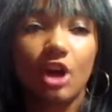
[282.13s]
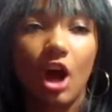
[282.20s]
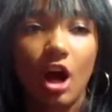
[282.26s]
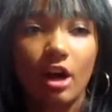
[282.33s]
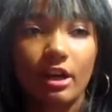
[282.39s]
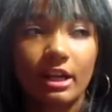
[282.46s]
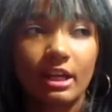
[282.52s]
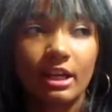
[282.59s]

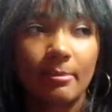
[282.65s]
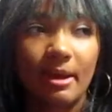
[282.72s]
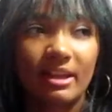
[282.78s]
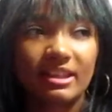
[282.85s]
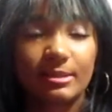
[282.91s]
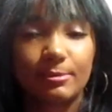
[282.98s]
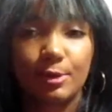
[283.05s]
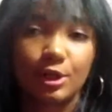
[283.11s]
talking
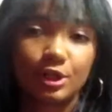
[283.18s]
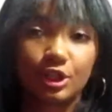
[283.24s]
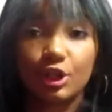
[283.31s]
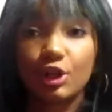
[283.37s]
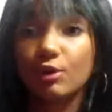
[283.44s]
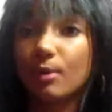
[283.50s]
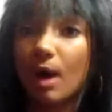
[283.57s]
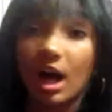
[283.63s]
about this person
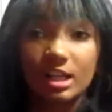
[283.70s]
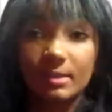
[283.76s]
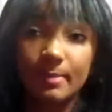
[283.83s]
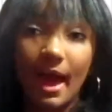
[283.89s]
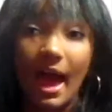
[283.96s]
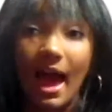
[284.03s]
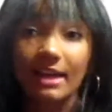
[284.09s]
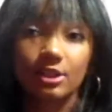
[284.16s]
who walks
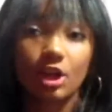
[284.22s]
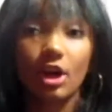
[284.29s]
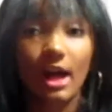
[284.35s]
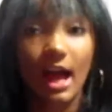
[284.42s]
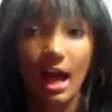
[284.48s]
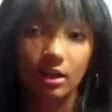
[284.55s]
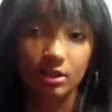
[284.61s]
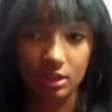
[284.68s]
past our
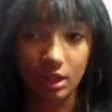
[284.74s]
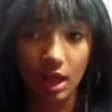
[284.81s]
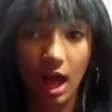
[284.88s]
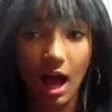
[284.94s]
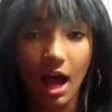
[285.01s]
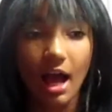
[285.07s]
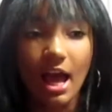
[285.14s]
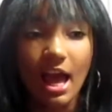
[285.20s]
house a
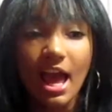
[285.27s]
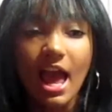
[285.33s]
lot